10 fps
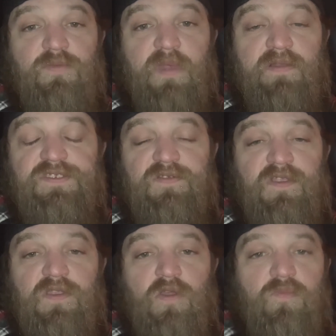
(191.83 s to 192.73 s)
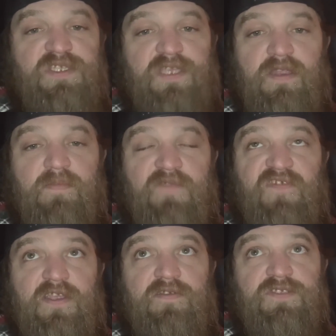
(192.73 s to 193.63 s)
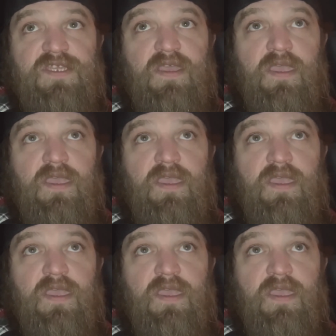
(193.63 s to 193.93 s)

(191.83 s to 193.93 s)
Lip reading: bell so that you don't miss any of my videos.